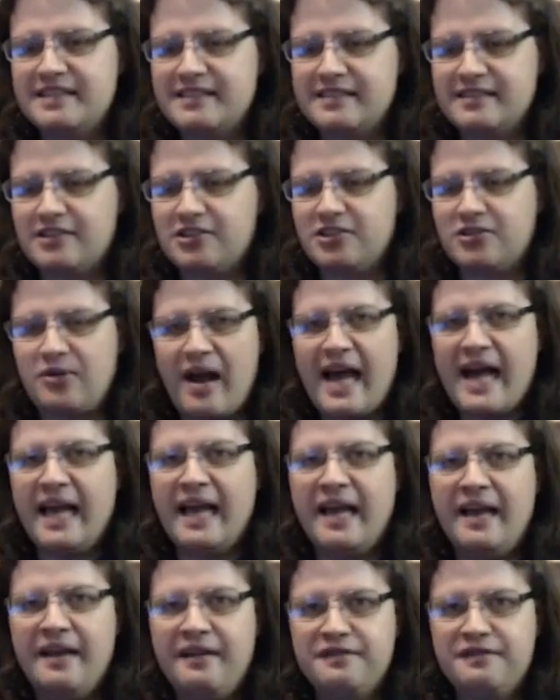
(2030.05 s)
the
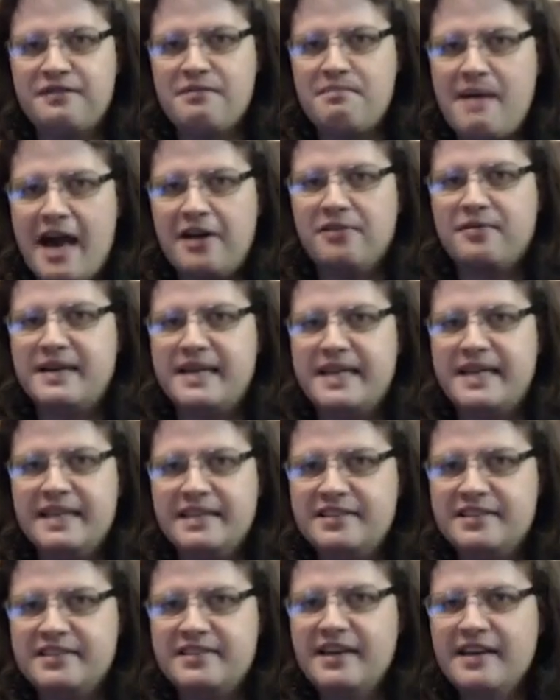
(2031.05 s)
drive, the batteries,
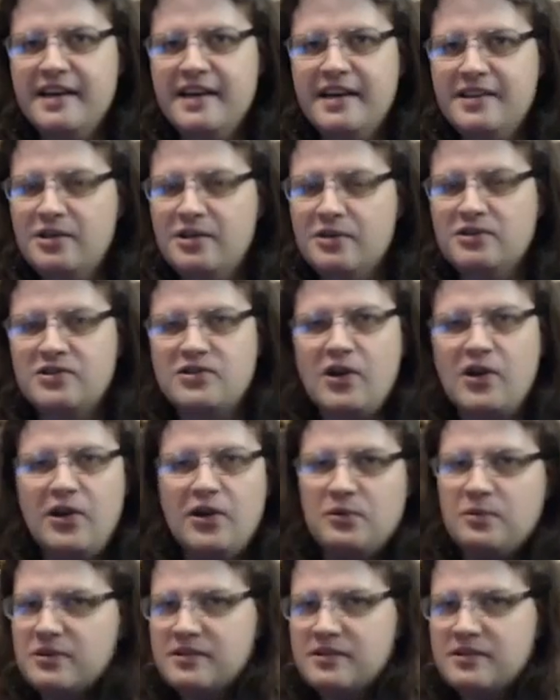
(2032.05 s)
those all were,